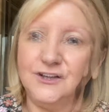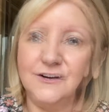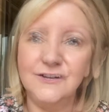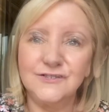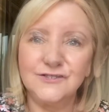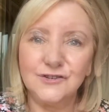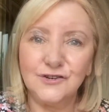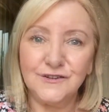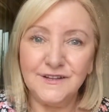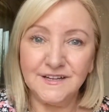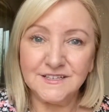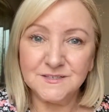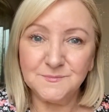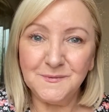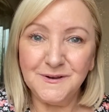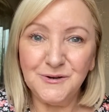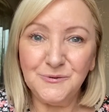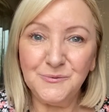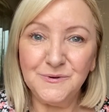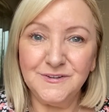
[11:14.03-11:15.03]
So that's
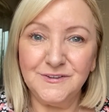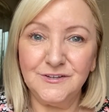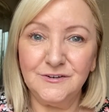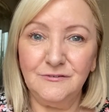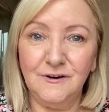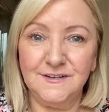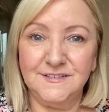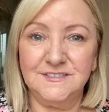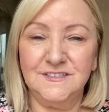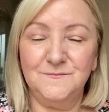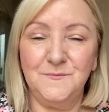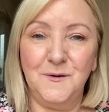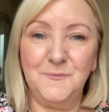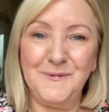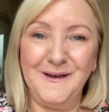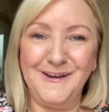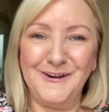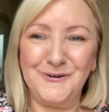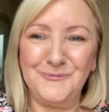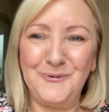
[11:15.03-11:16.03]
me with the rest of my
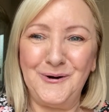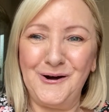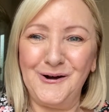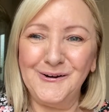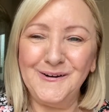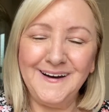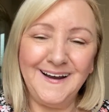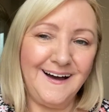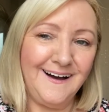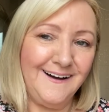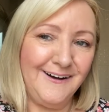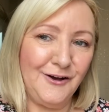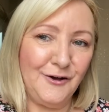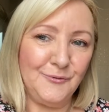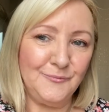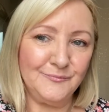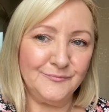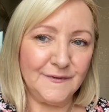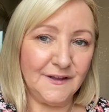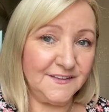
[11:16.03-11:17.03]
makeup on.
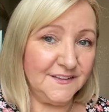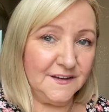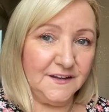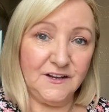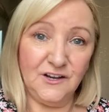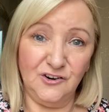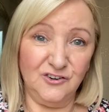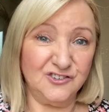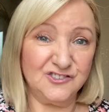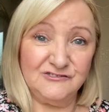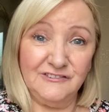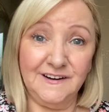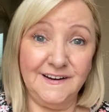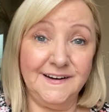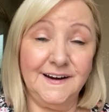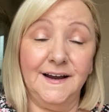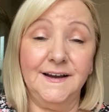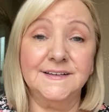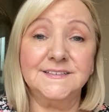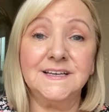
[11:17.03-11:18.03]
I think it looks really
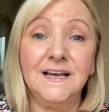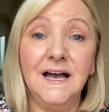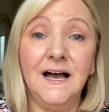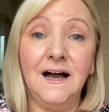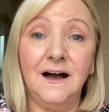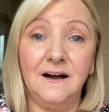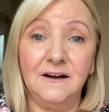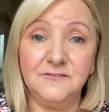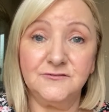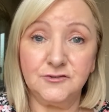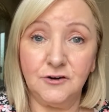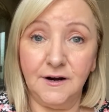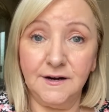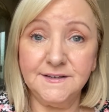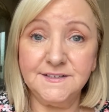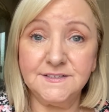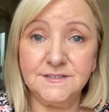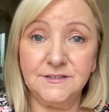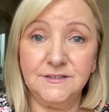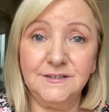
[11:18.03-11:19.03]
nice. I've
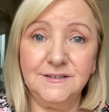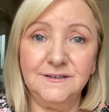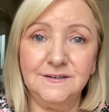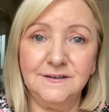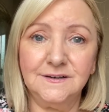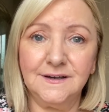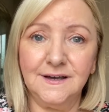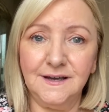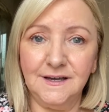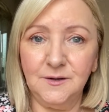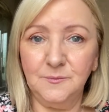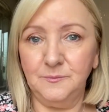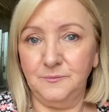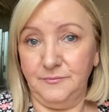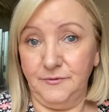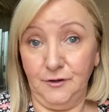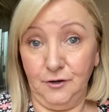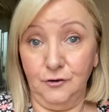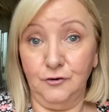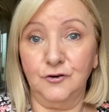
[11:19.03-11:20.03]
tried to keep
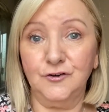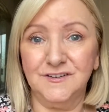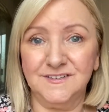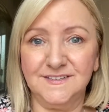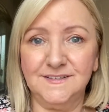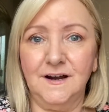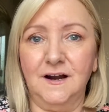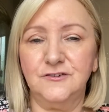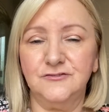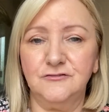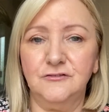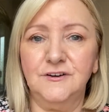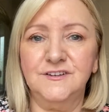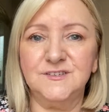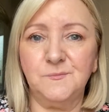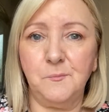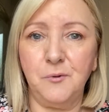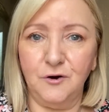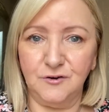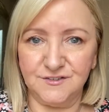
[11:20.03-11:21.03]
the look as natural as
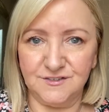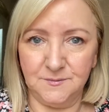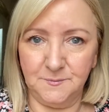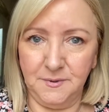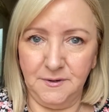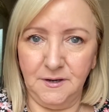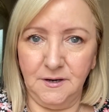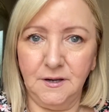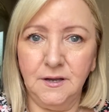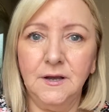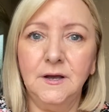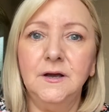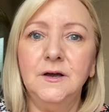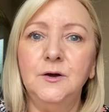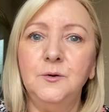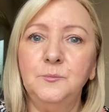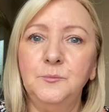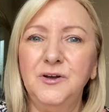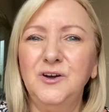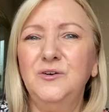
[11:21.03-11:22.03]
possible,
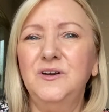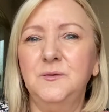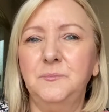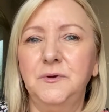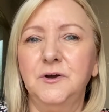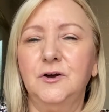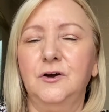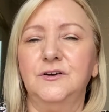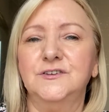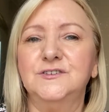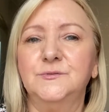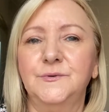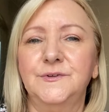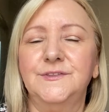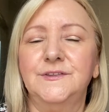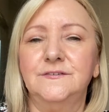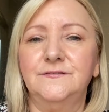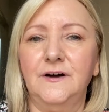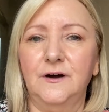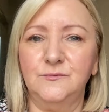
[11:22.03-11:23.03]
purely because
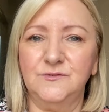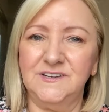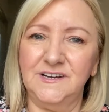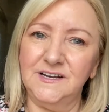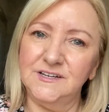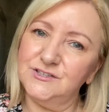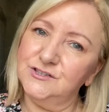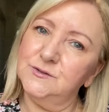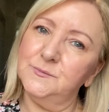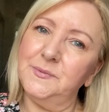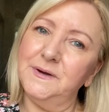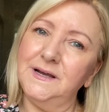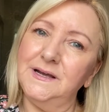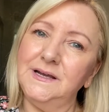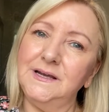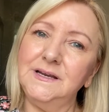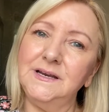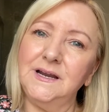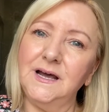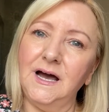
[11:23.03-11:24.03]
with the foundation
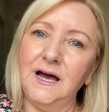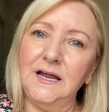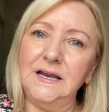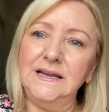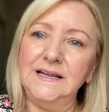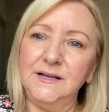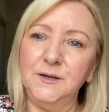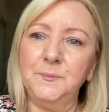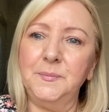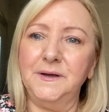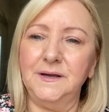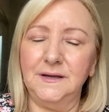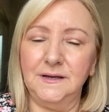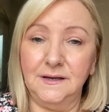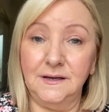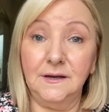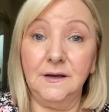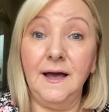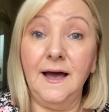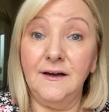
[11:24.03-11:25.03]
being a little
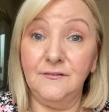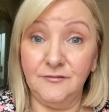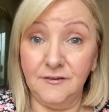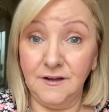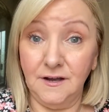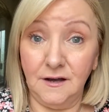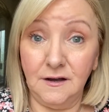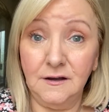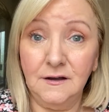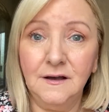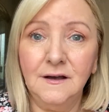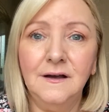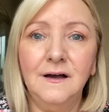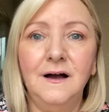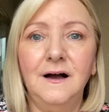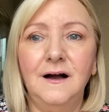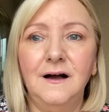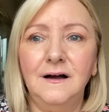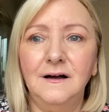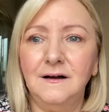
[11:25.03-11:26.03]
bit heavier,
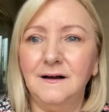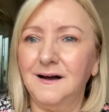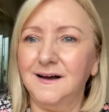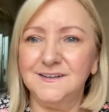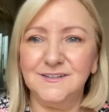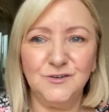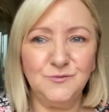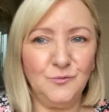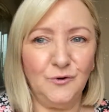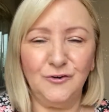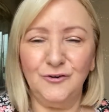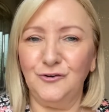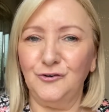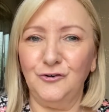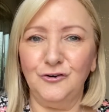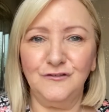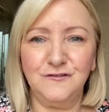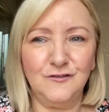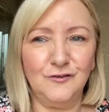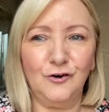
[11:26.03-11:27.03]
I didn't want
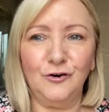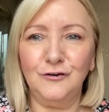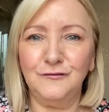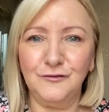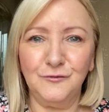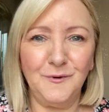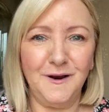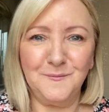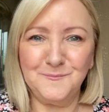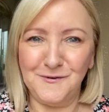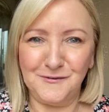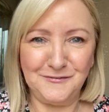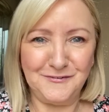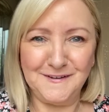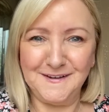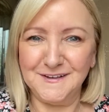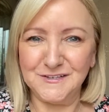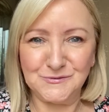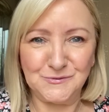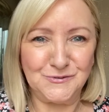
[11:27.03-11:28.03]
to overwhelm my
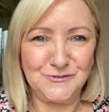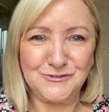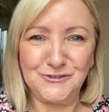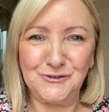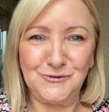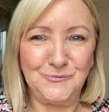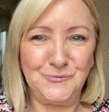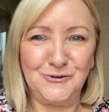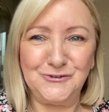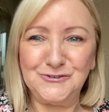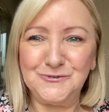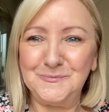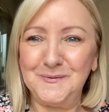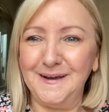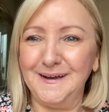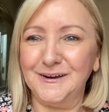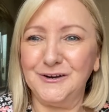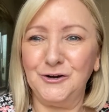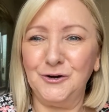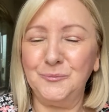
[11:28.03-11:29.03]
face with too much
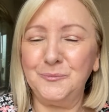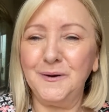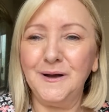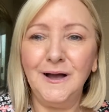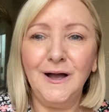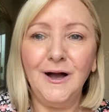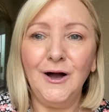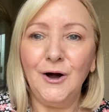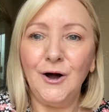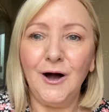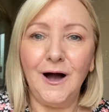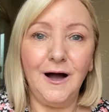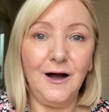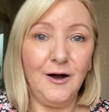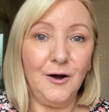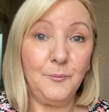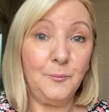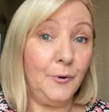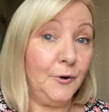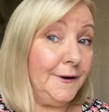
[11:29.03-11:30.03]
makeup.
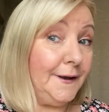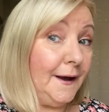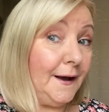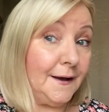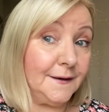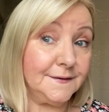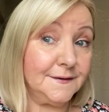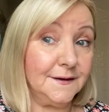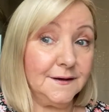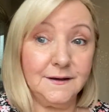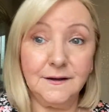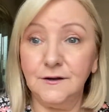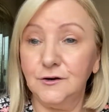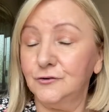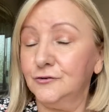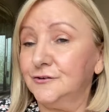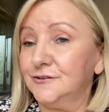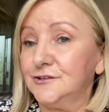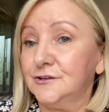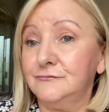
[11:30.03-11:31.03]
But yeah, I think it
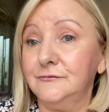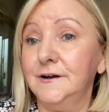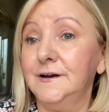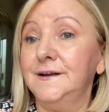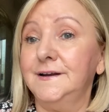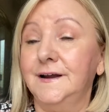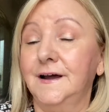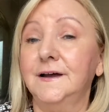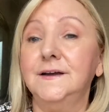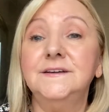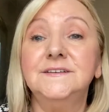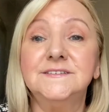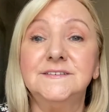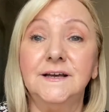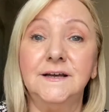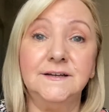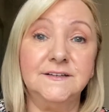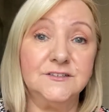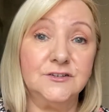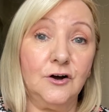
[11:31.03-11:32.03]
looks really nice.
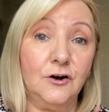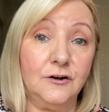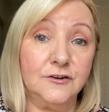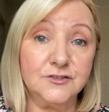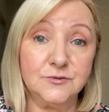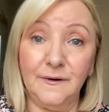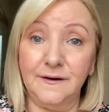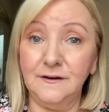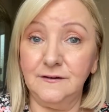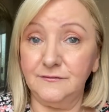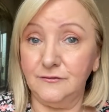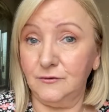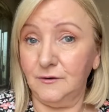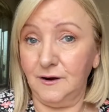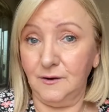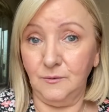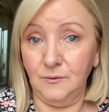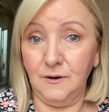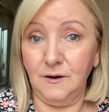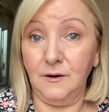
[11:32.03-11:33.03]
It's got a
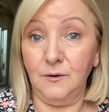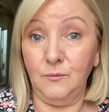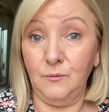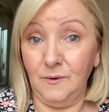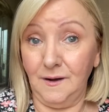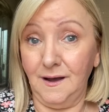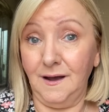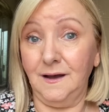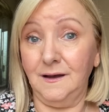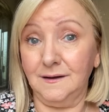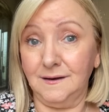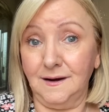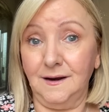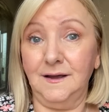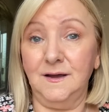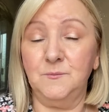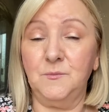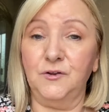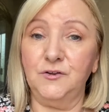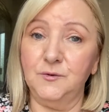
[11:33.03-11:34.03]
24-hour wear
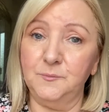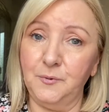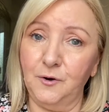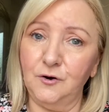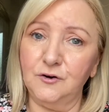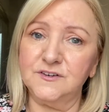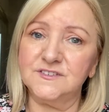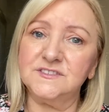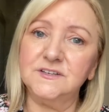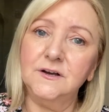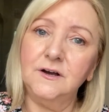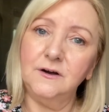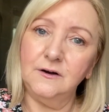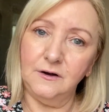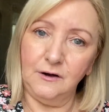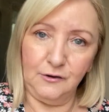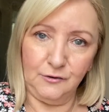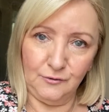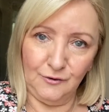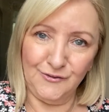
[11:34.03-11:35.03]
claim on the box,
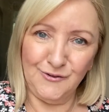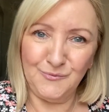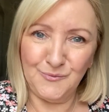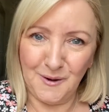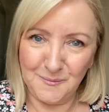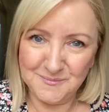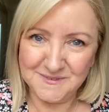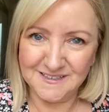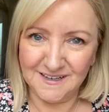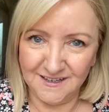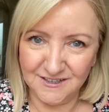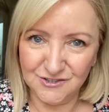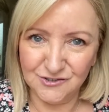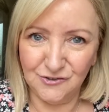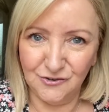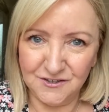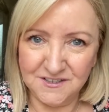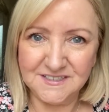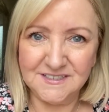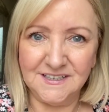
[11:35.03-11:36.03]
although on the website it
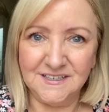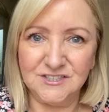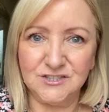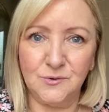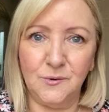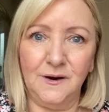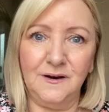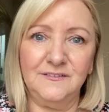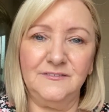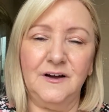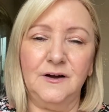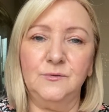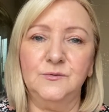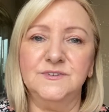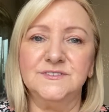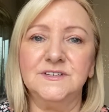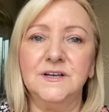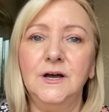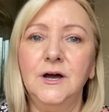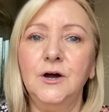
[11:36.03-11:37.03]
only says 12
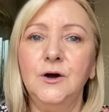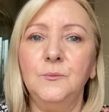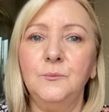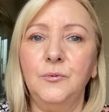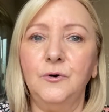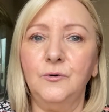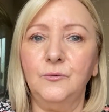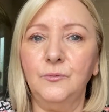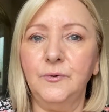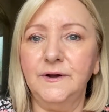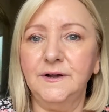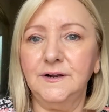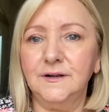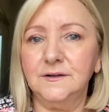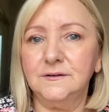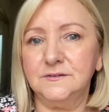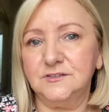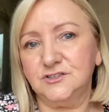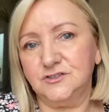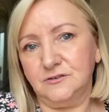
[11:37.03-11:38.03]
hours. But
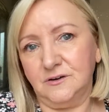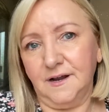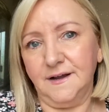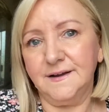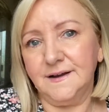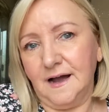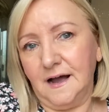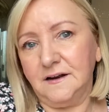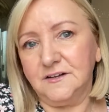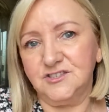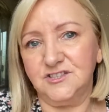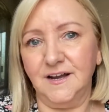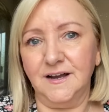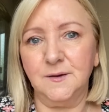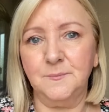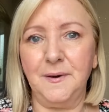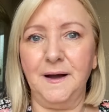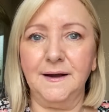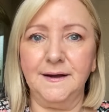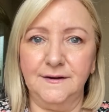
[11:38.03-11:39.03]
I'll
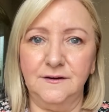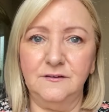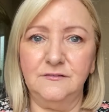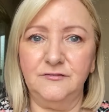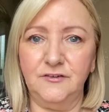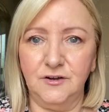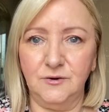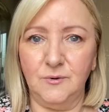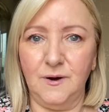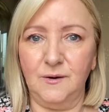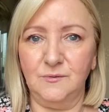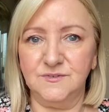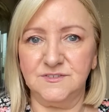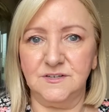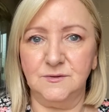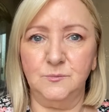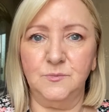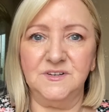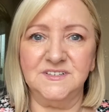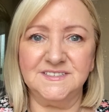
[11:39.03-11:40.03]
check back in a few hours
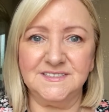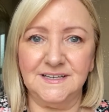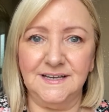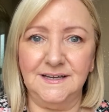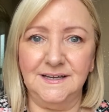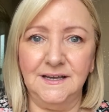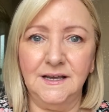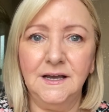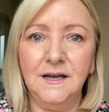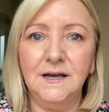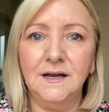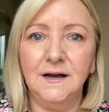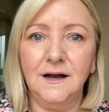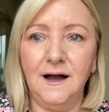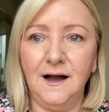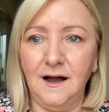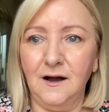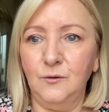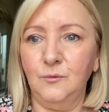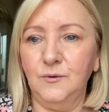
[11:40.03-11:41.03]
and we'll see
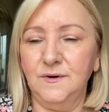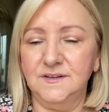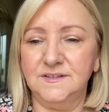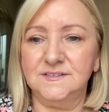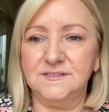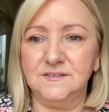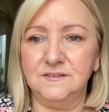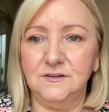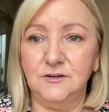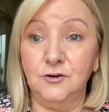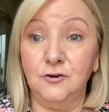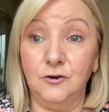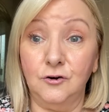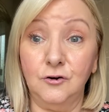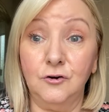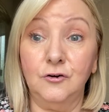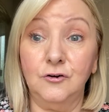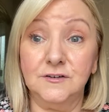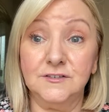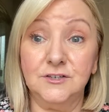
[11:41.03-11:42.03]
how it's, you know,
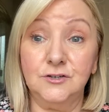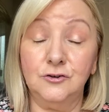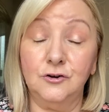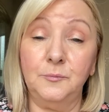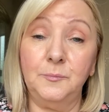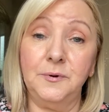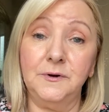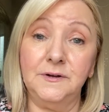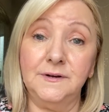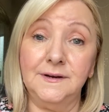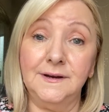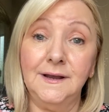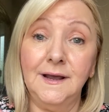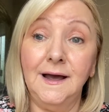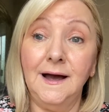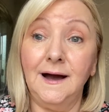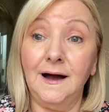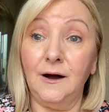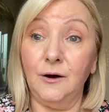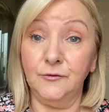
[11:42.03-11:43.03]
holding up and
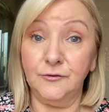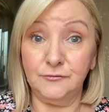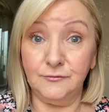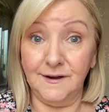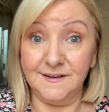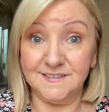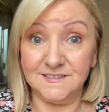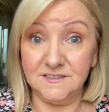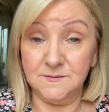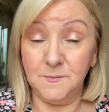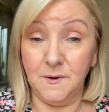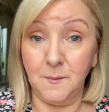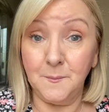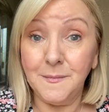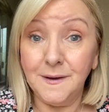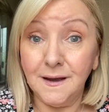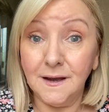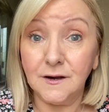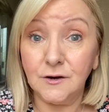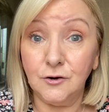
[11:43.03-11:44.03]
how the rest of my
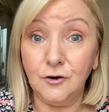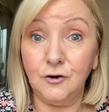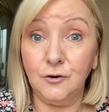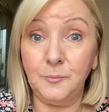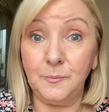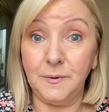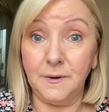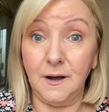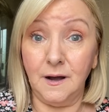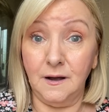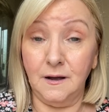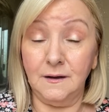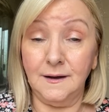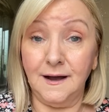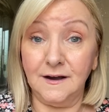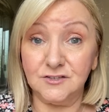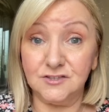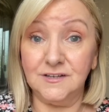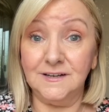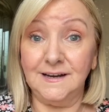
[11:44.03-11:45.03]
makeup
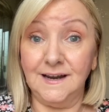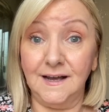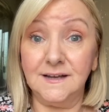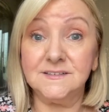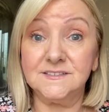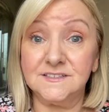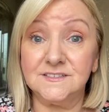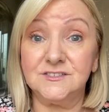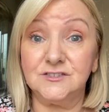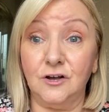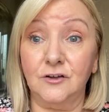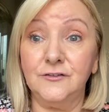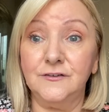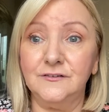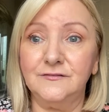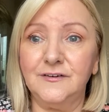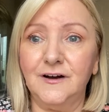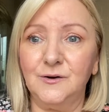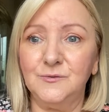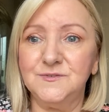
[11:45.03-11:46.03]
actually lasts on the
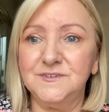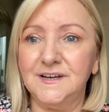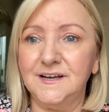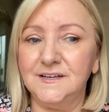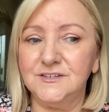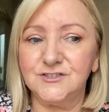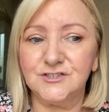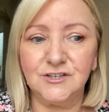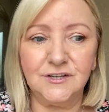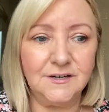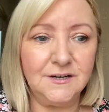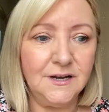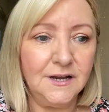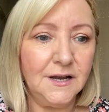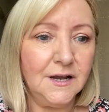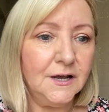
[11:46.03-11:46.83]
foundation.